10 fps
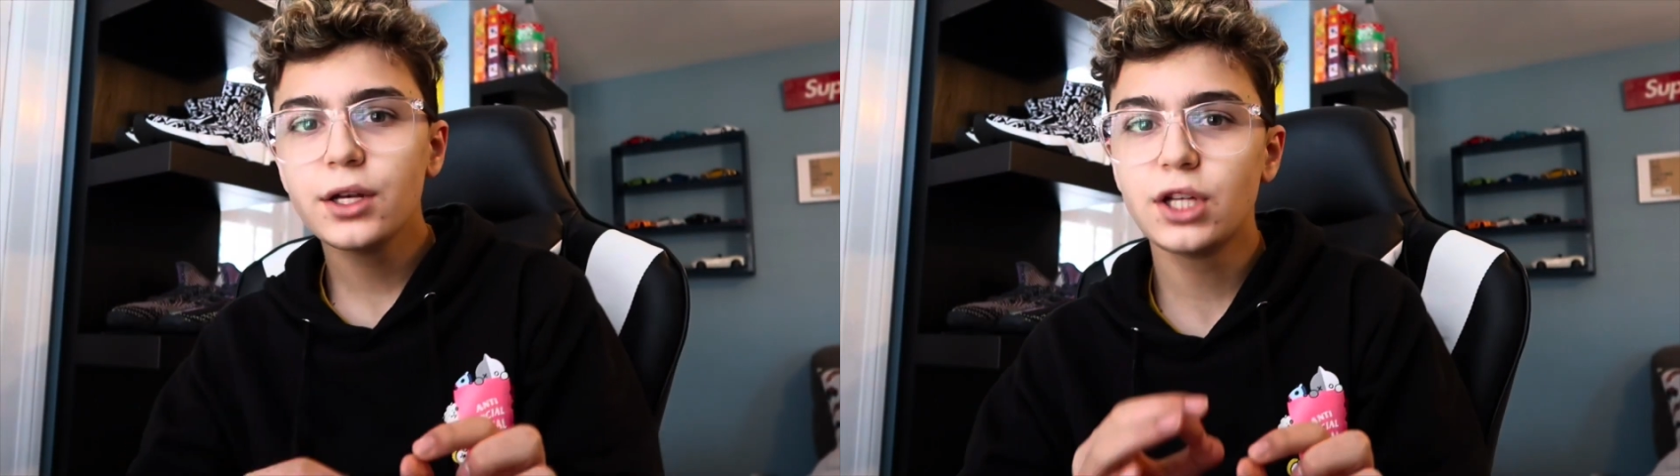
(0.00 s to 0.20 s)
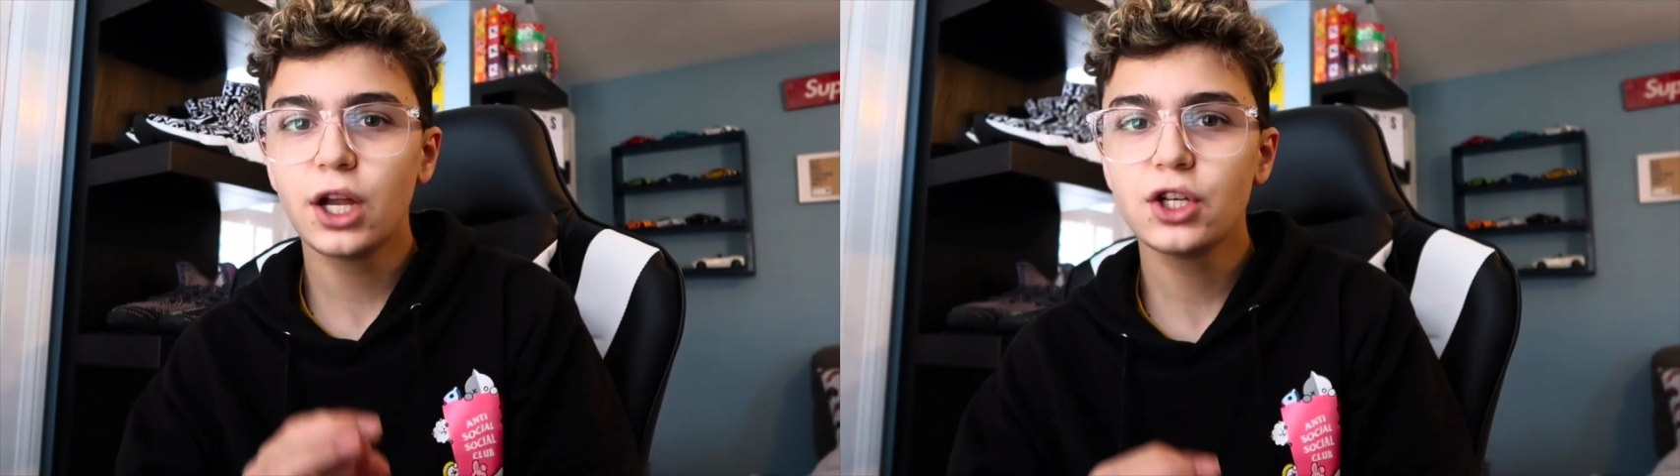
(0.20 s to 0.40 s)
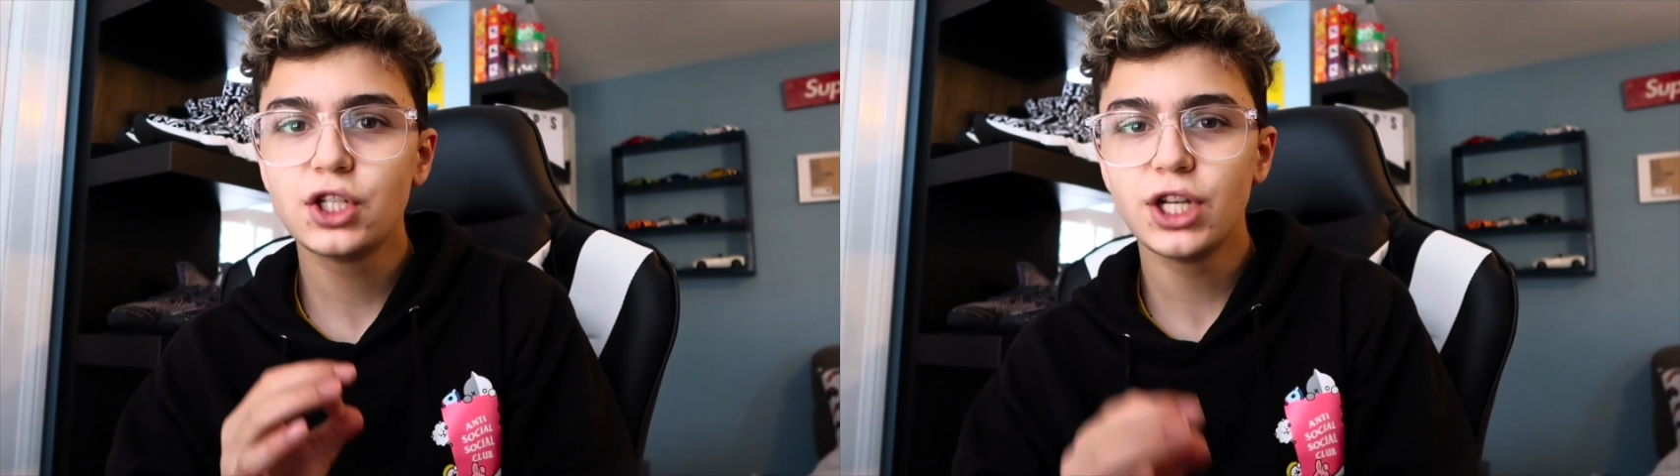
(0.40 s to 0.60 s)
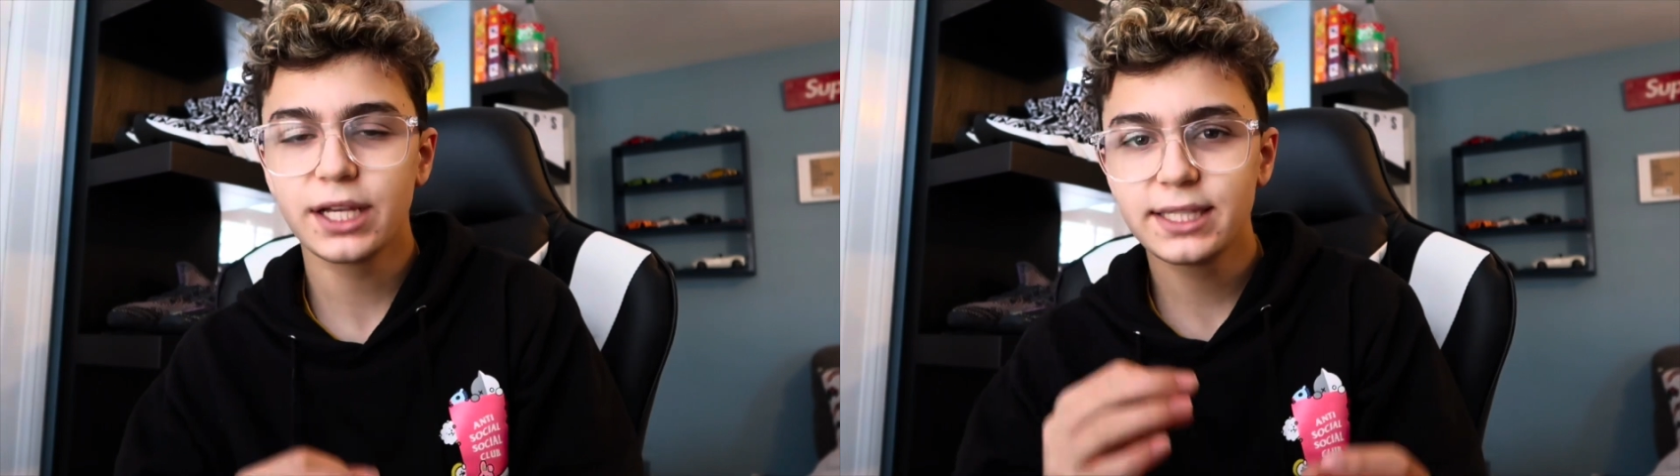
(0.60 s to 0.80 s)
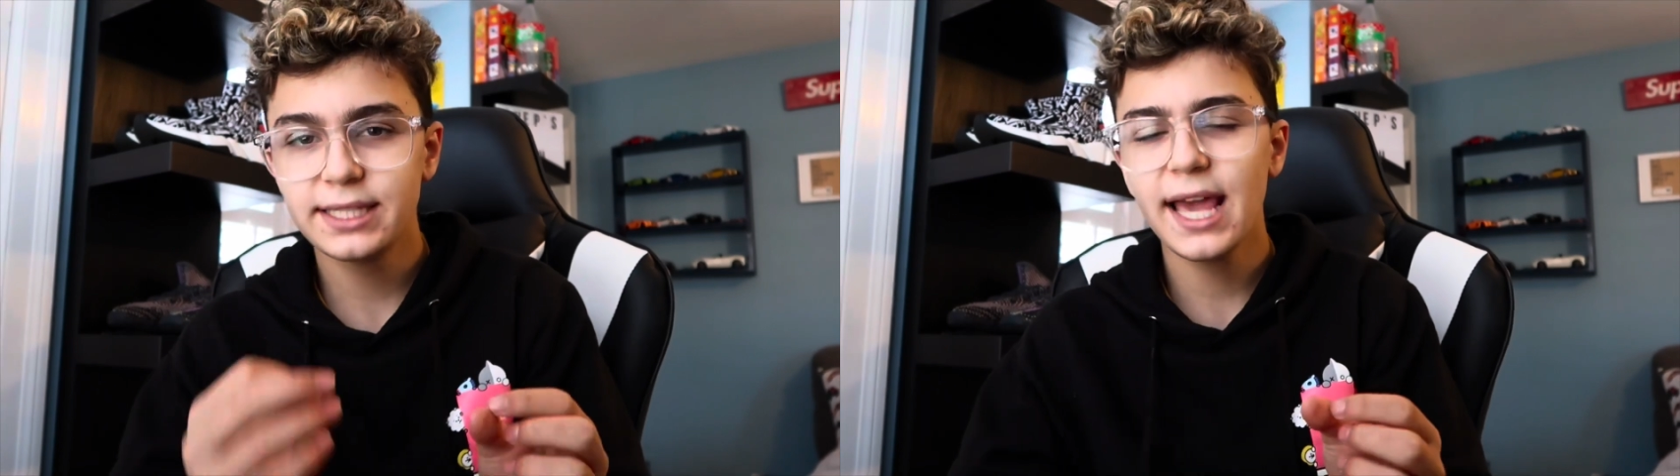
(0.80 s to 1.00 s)
done
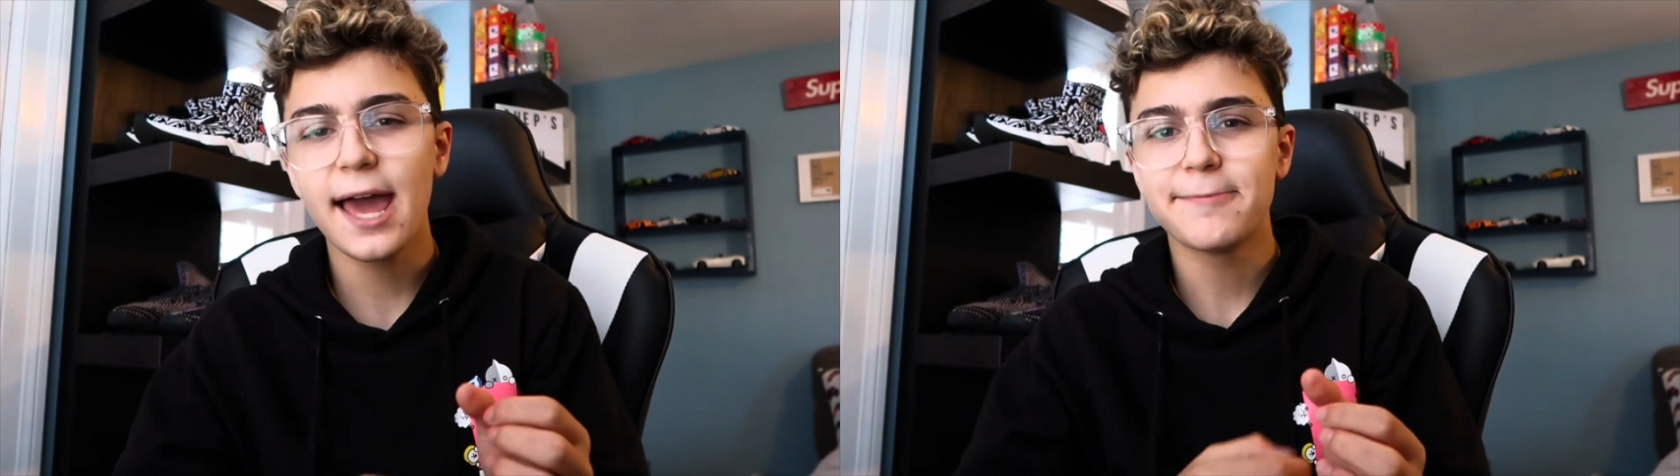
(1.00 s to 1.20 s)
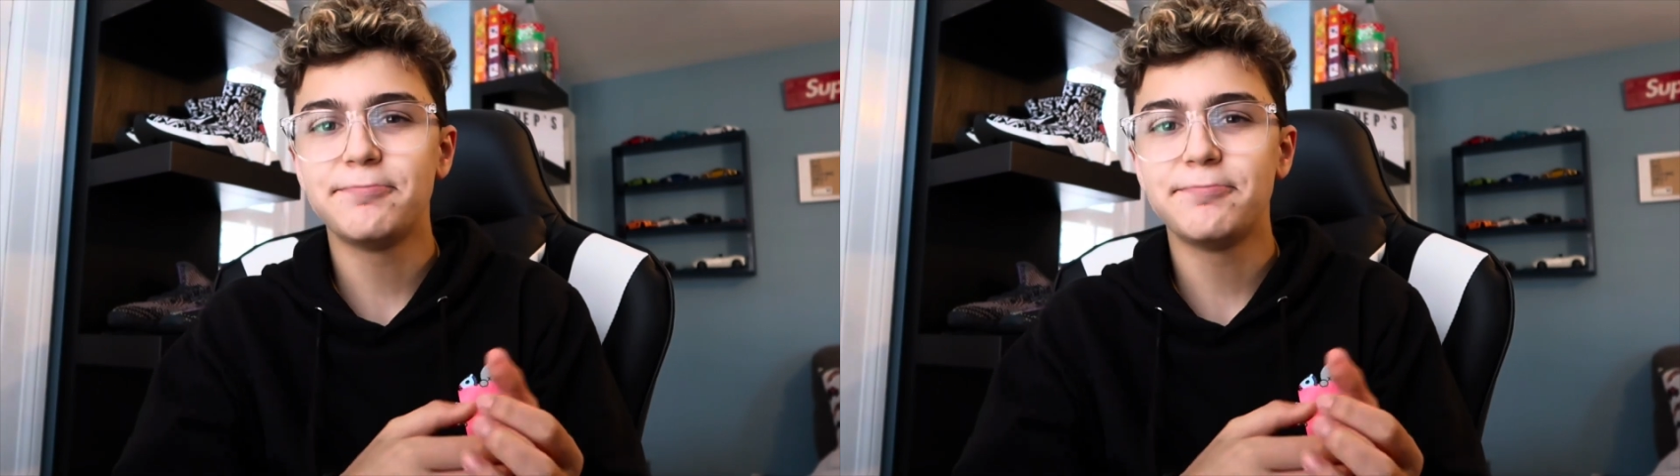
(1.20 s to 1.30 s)
just yet,